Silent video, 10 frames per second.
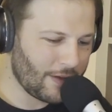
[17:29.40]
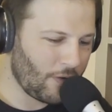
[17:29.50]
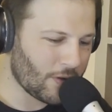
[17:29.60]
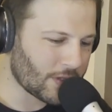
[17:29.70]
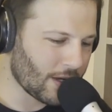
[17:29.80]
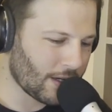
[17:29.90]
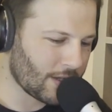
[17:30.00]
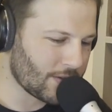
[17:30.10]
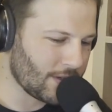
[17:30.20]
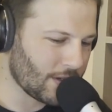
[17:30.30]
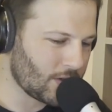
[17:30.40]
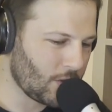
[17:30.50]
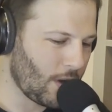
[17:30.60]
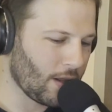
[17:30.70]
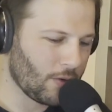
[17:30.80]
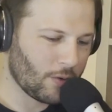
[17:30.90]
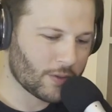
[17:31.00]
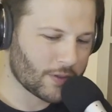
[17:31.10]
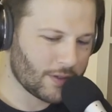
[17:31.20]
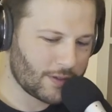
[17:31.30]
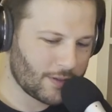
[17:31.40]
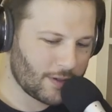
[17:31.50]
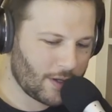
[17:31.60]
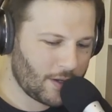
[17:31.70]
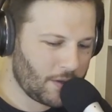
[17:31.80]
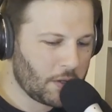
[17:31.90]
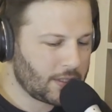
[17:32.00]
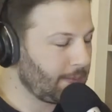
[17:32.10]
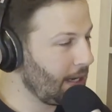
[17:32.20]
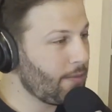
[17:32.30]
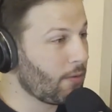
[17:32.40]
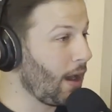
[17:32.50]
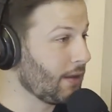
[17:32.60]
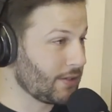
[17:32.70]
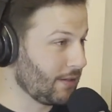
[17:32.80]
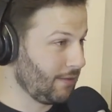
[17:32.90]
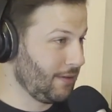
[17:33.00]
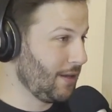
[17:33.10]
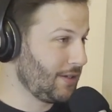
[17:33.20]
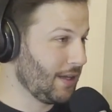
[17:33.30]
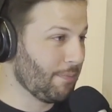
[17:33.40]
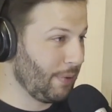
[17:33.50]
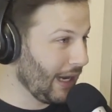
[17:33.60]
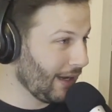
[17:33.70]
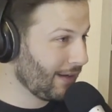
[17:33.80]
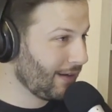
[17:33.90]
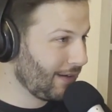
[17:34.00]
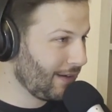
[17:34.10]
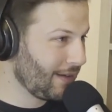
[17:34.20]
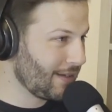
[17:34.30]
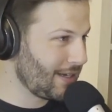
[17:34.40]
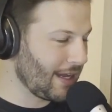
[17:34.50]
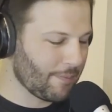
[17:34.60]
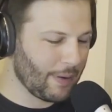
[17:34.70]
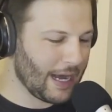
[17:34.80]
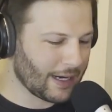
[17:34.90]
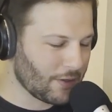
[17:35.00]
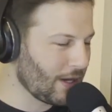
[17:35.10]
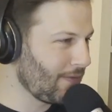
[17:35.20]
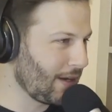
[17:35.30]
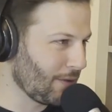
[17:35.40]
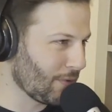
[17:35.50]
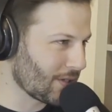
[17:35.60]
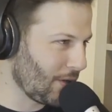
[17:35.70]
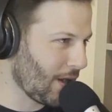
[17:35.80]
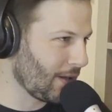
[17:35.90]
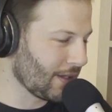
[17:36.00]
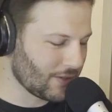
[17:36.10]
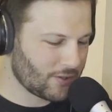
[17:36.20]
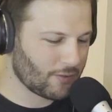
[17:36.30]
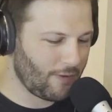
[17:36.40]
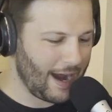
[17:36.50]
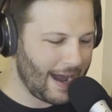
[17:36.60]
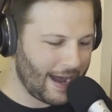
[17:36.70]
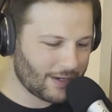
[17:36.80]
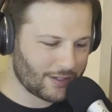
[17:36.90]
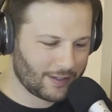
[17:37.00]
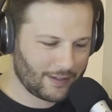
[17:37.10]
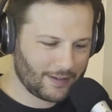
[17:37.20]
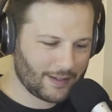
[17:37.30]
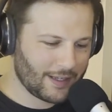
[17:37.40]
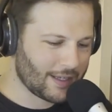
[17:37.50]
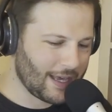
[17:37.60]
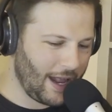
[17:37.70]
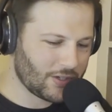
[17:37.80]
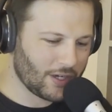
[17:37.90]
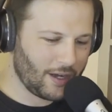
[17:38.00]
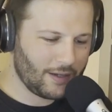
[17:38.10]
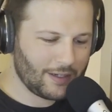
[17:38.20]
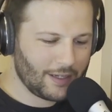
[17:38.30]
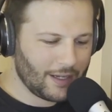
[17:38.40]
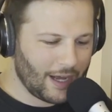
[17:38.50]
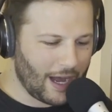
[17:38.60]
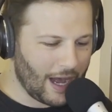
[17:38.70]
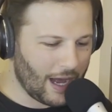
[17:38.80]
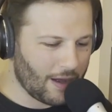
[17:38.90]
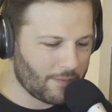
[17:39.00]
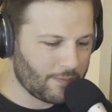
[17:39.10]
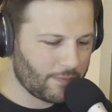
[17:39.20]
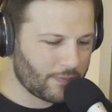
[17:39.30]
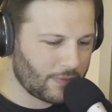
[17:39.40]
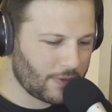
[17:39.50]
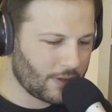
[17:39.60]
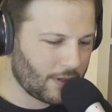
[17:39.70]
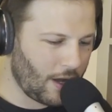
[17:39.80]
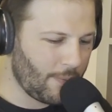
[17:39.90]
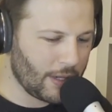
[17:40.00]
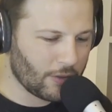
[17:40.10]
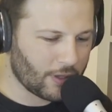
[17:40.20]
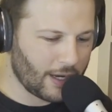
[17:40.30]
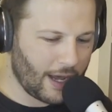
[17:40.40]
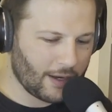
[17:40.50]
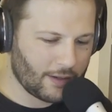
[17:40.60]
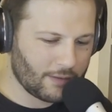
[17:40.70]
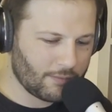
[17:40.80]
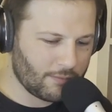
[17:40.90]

If I was going to consider two other horses, September runs it's in the bin. It's out the back, not even in the recycling, just trash. Catcher. I'd be looking at